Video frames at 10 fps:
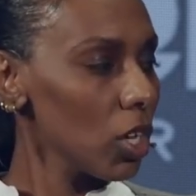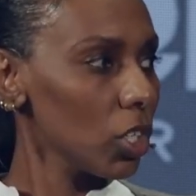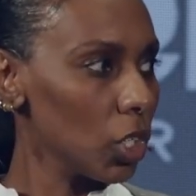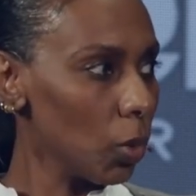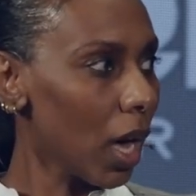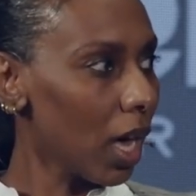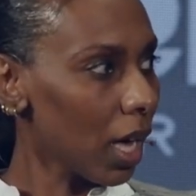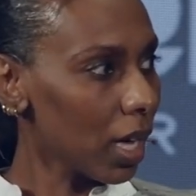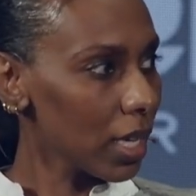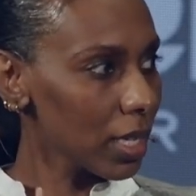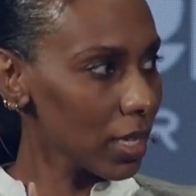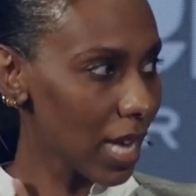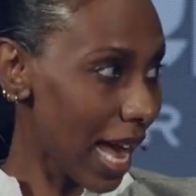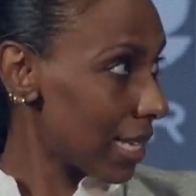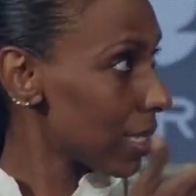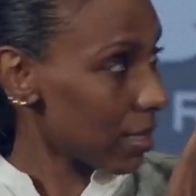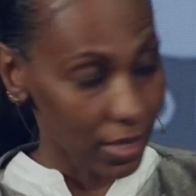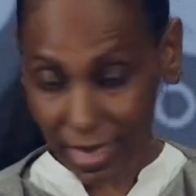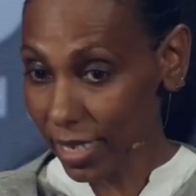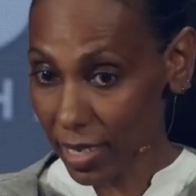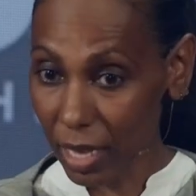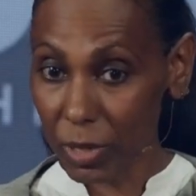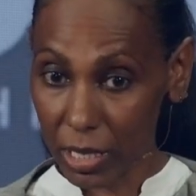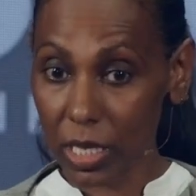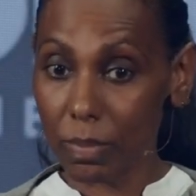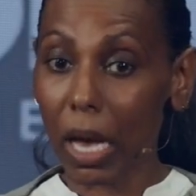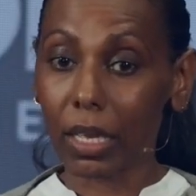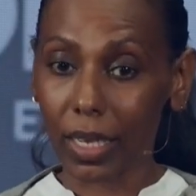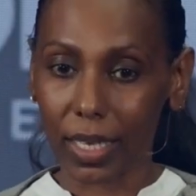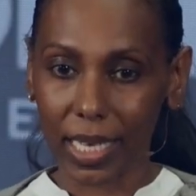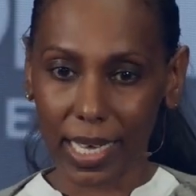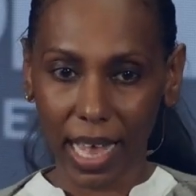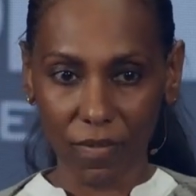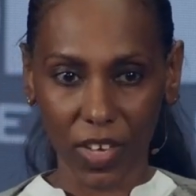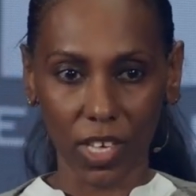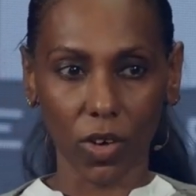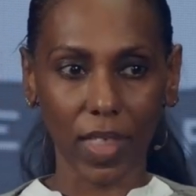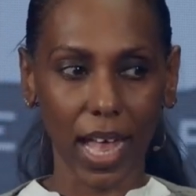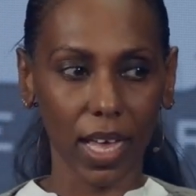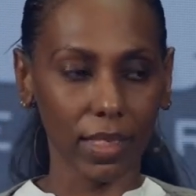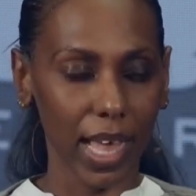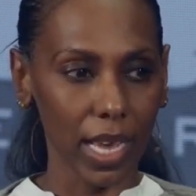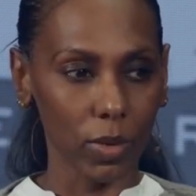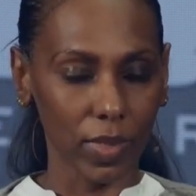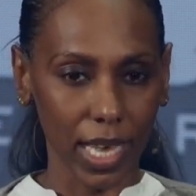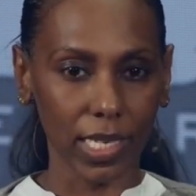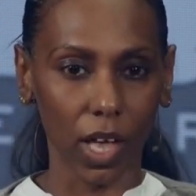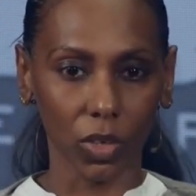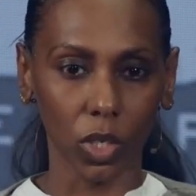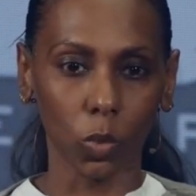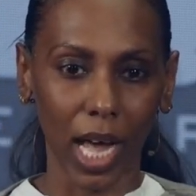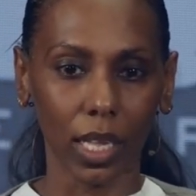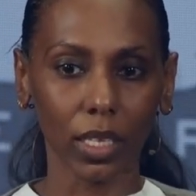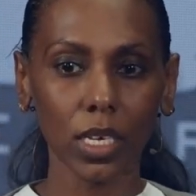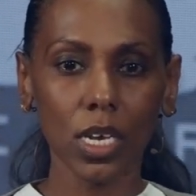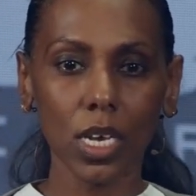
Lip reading: you are as the, that, so that was a smuggler in that video there. They tell you, well,